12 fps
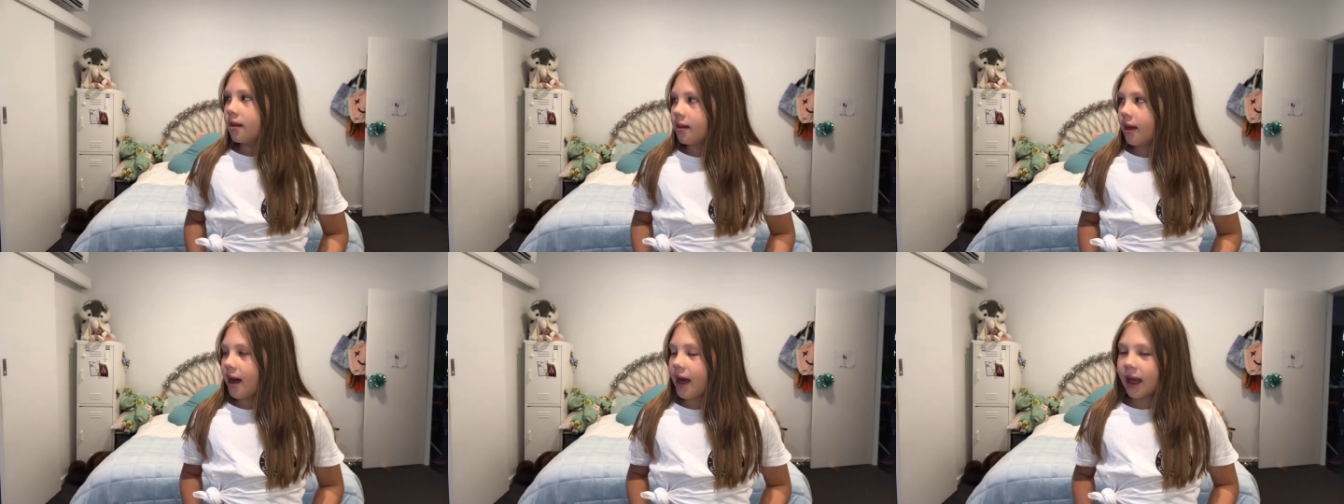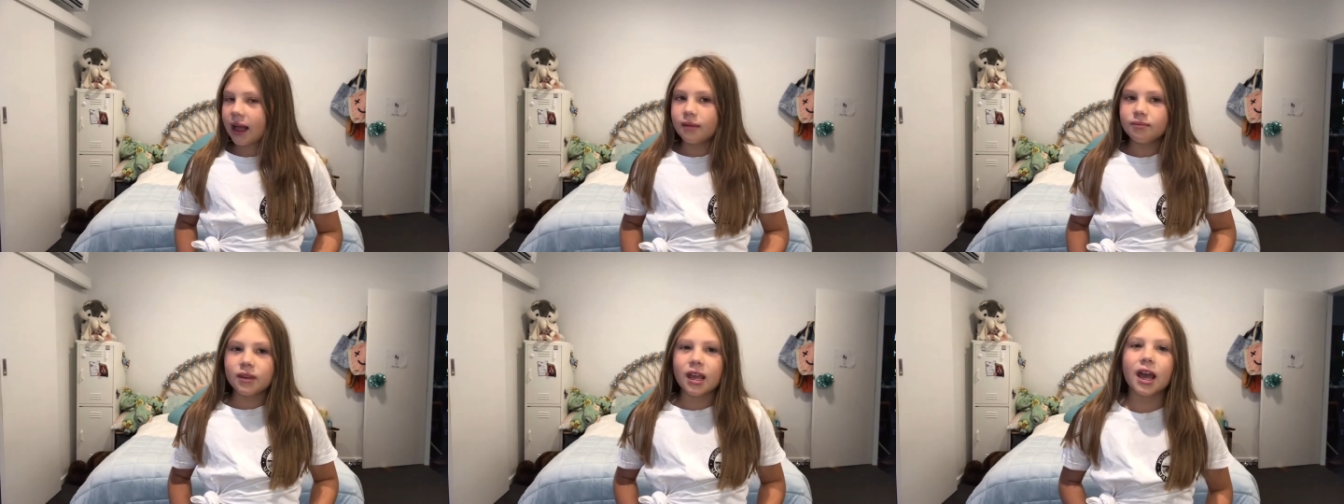like
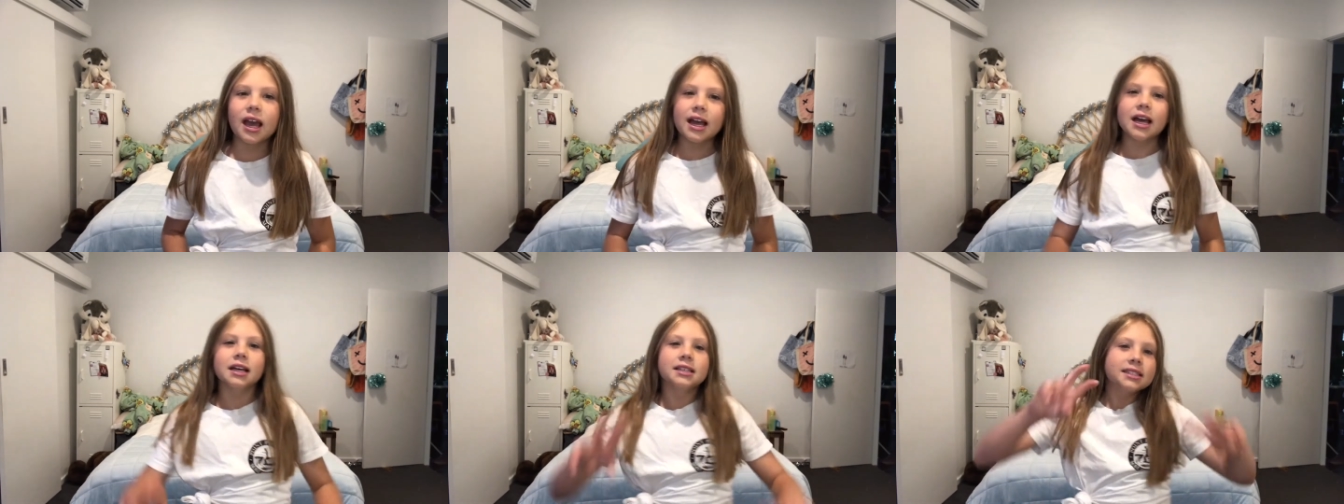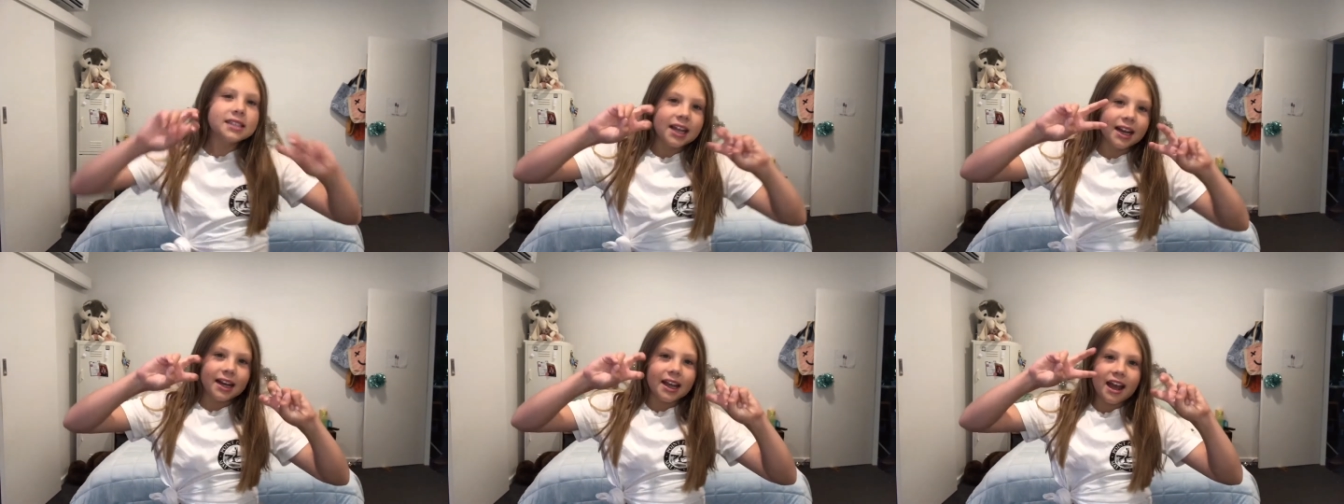a
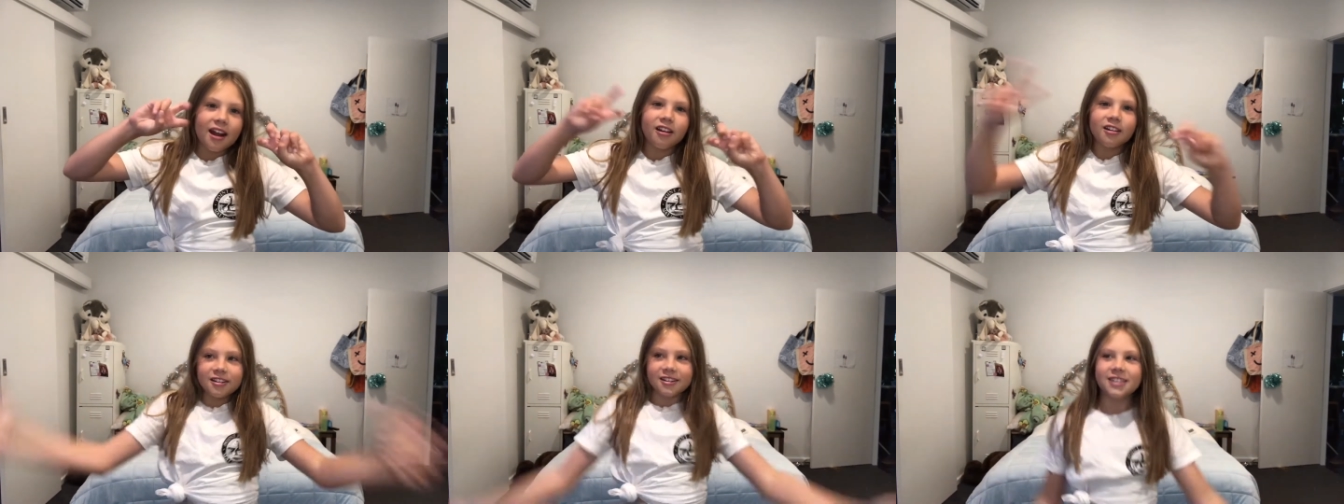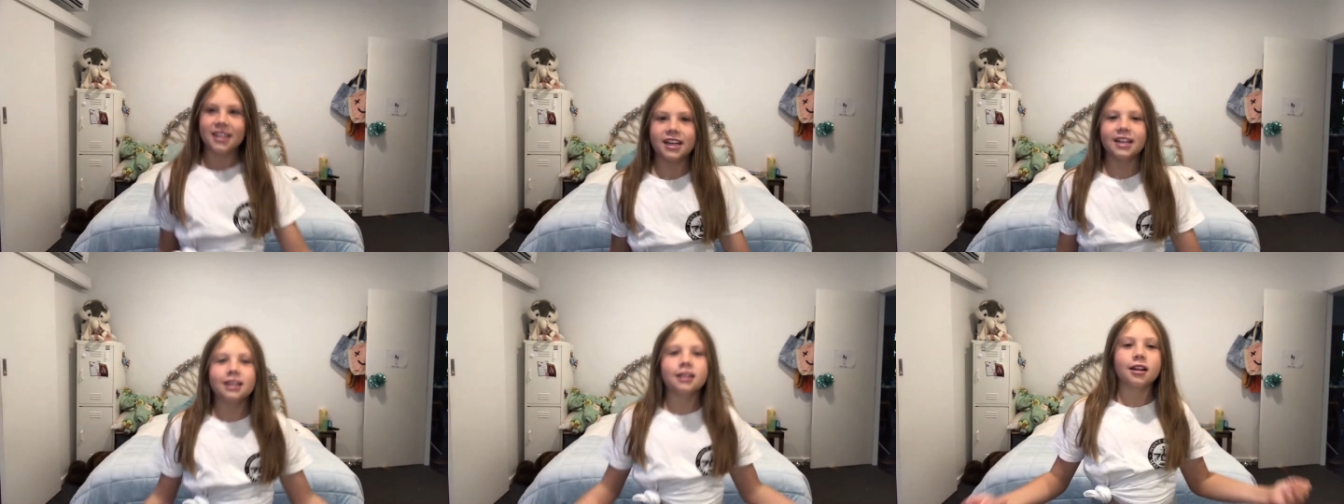skincare
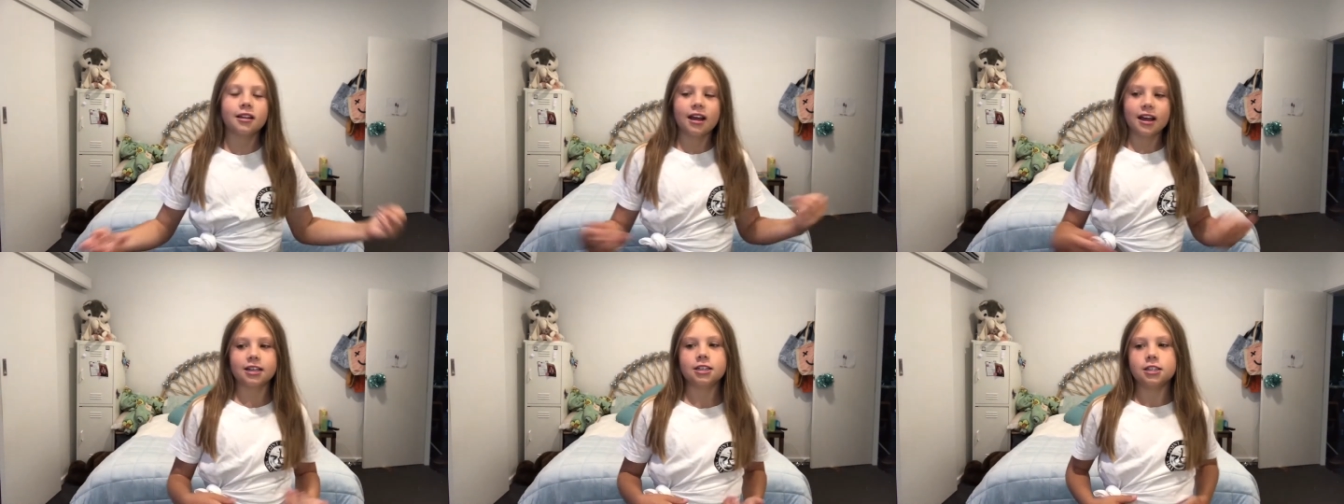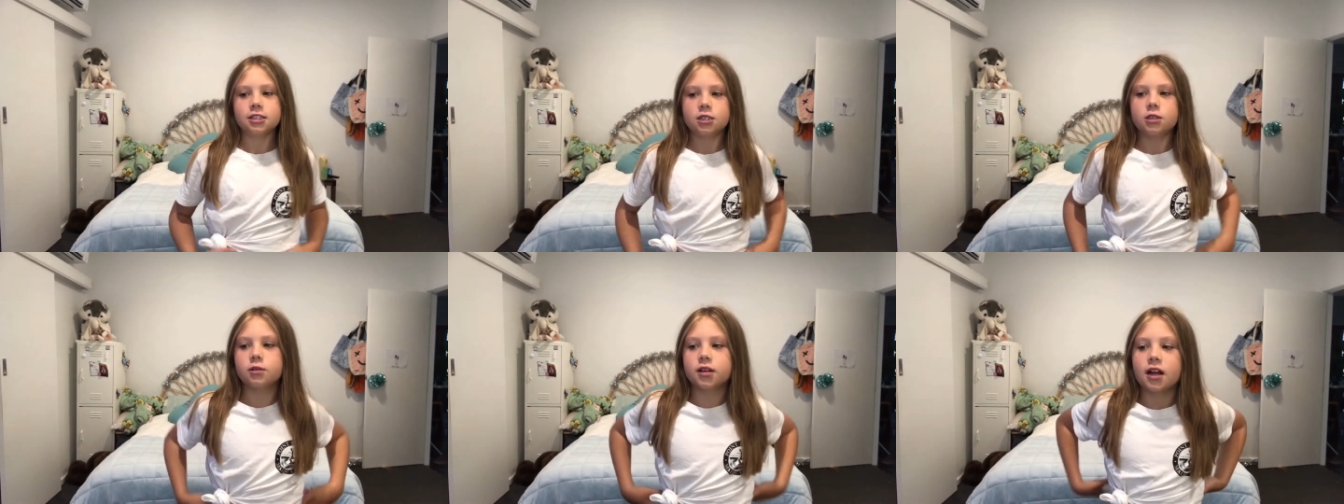routine like I
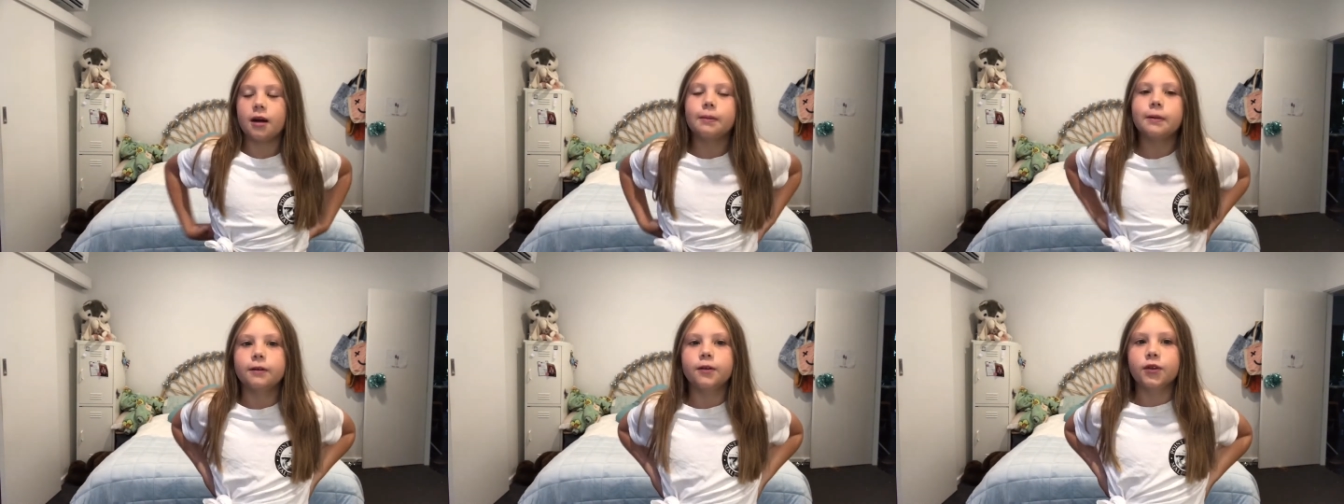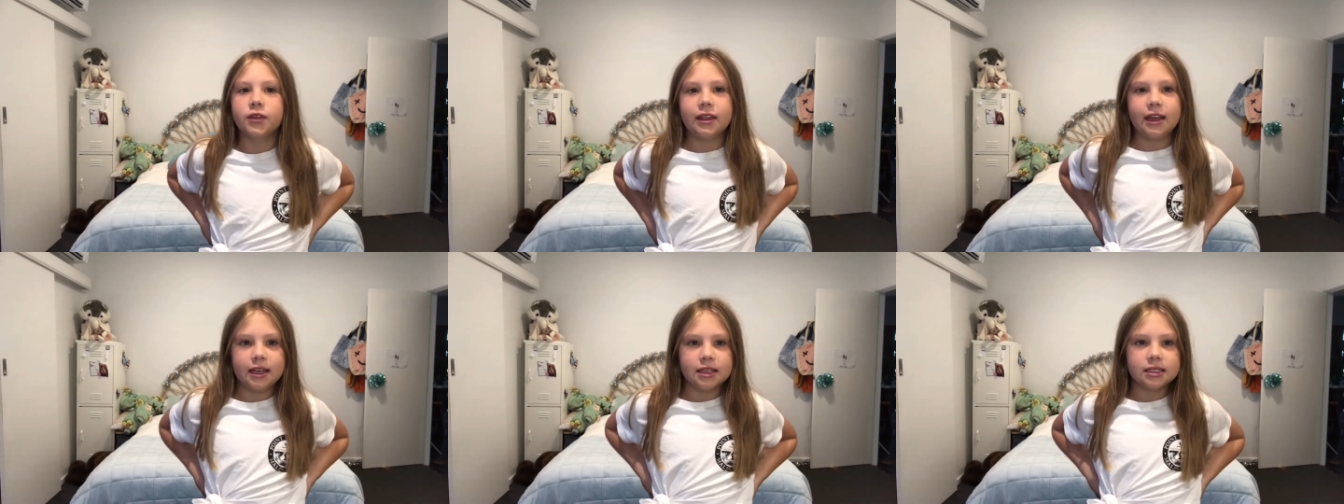just do a couple of things.